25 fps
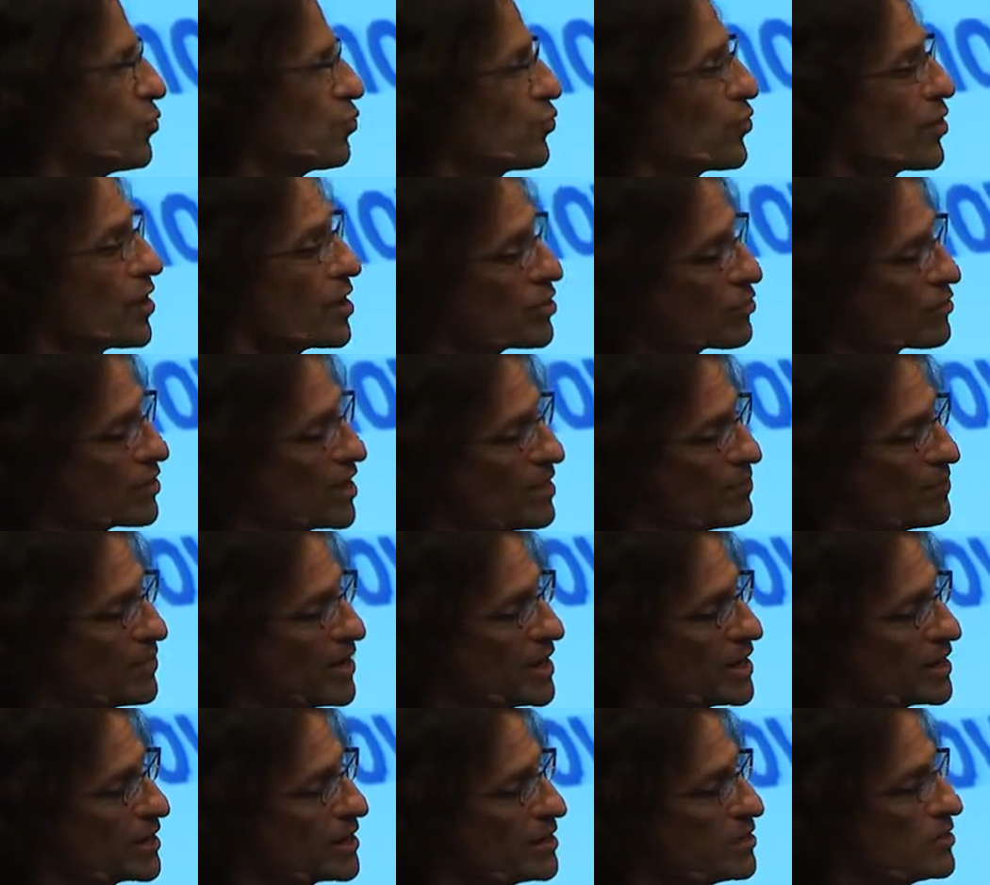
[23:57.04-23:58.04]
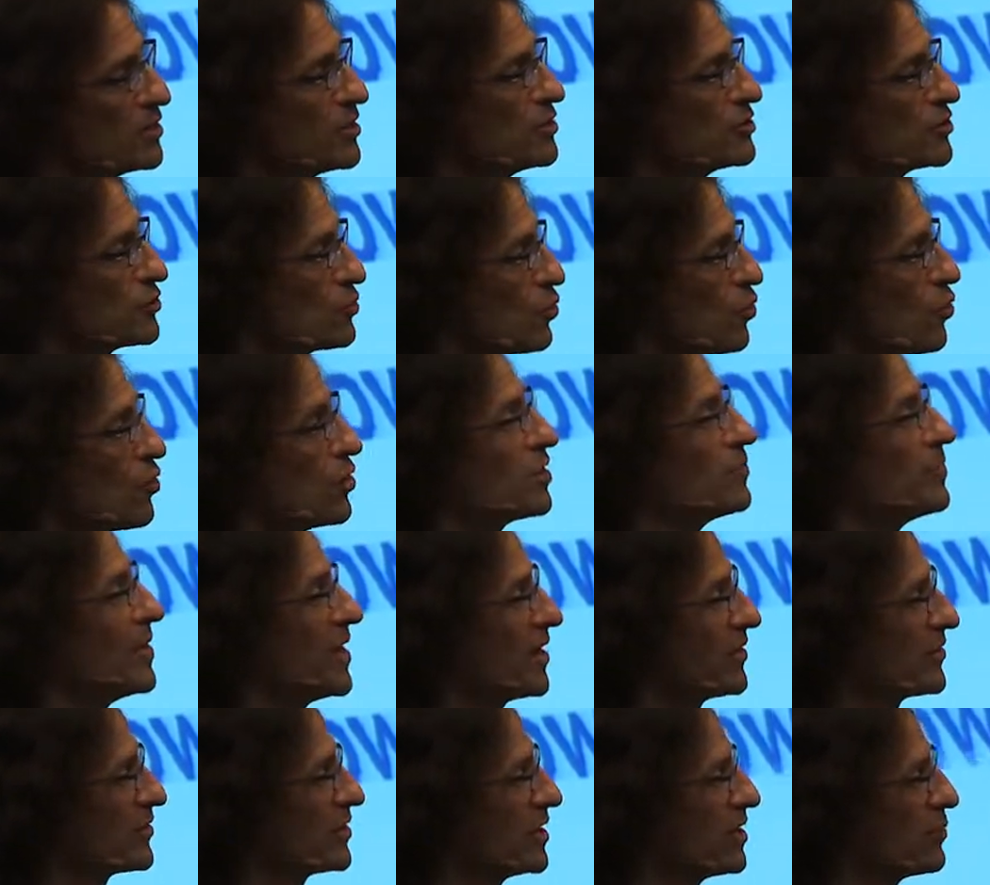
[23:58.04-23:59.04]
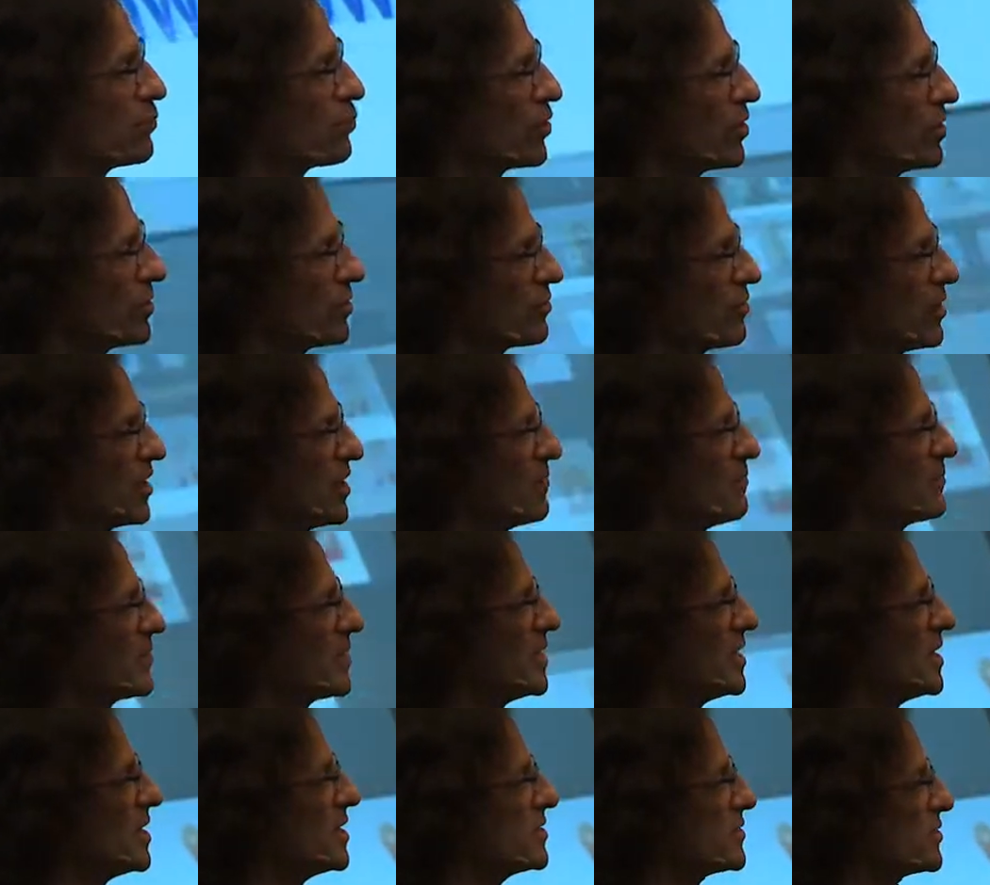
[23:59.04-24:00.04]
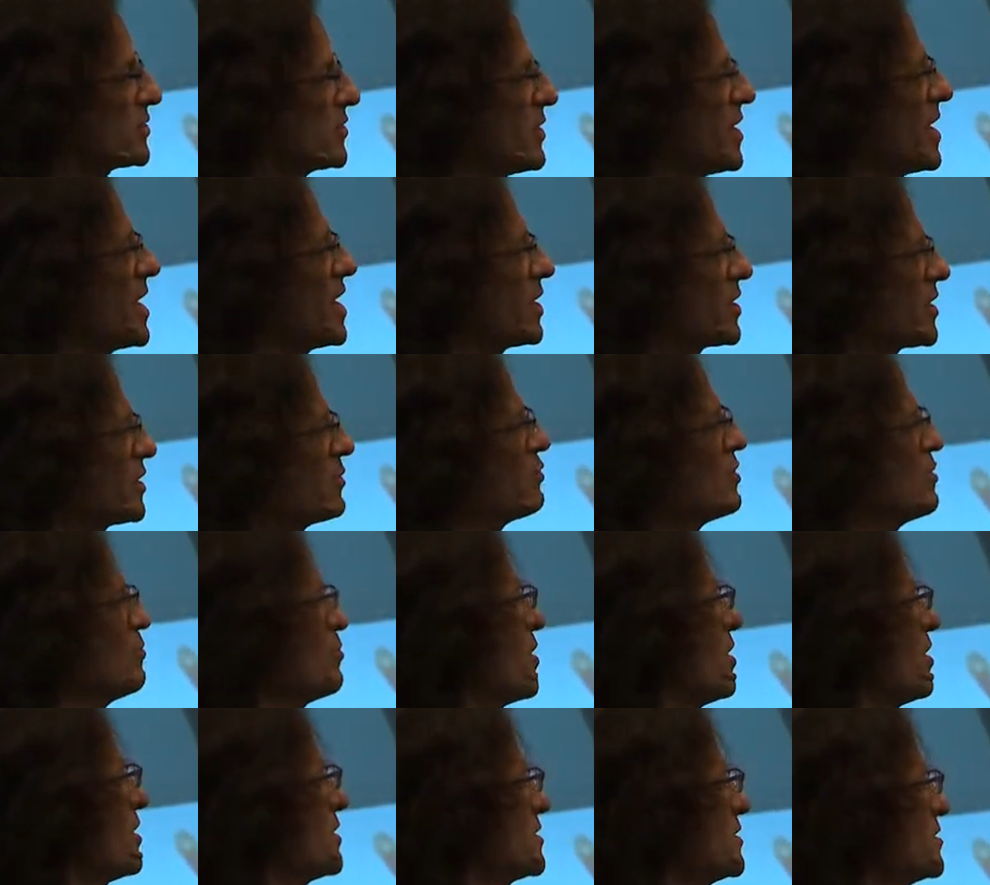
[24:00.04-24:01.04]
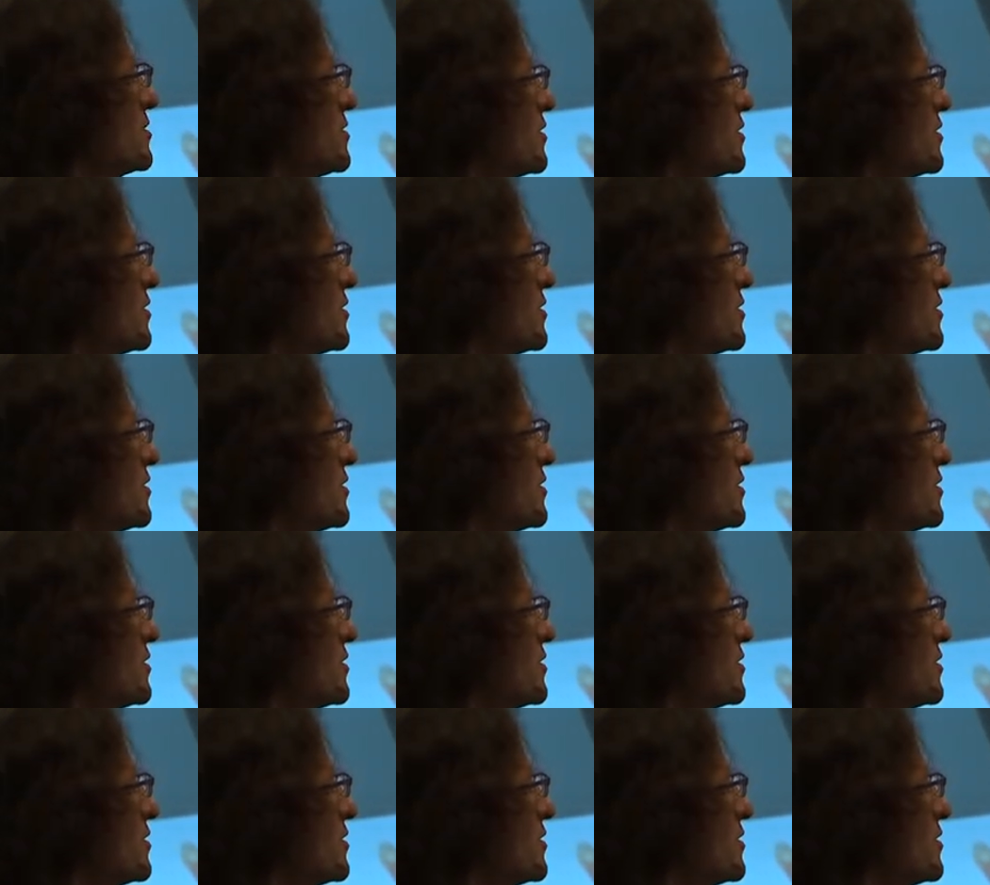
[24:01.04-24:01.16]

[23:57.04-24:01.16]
program maker, knows all about their program. So how can we party